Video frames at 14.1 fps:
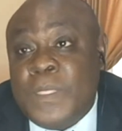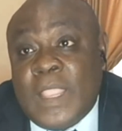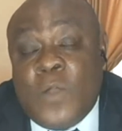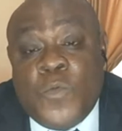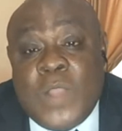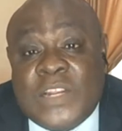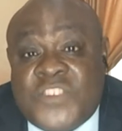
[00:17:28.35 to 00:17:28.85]

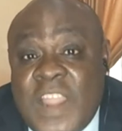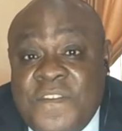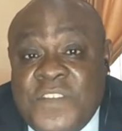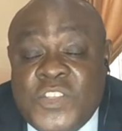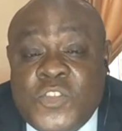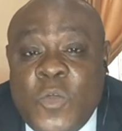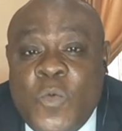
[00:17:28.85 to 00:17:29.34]
and we're
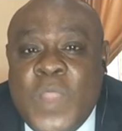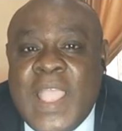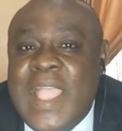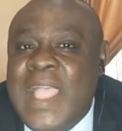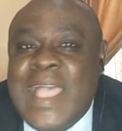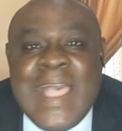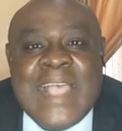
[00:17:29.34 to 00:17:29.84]
driving
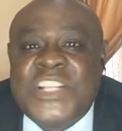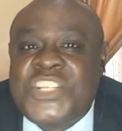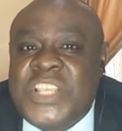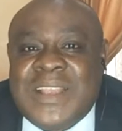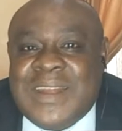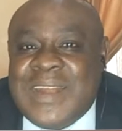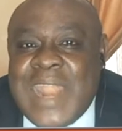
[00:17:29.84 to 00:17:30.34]
somewhere and
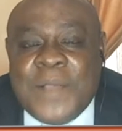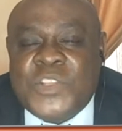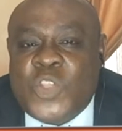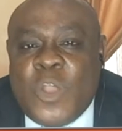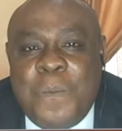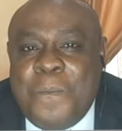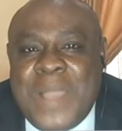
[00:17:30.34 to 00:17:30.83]
she
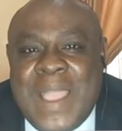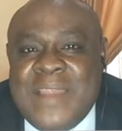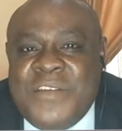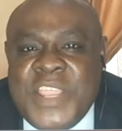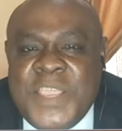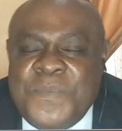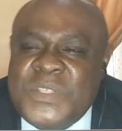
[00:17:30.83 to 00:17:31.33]
cracks up my
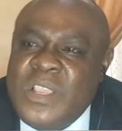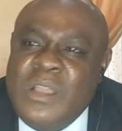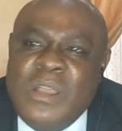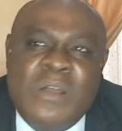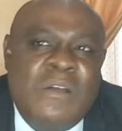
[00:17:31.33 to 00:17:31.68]
ribs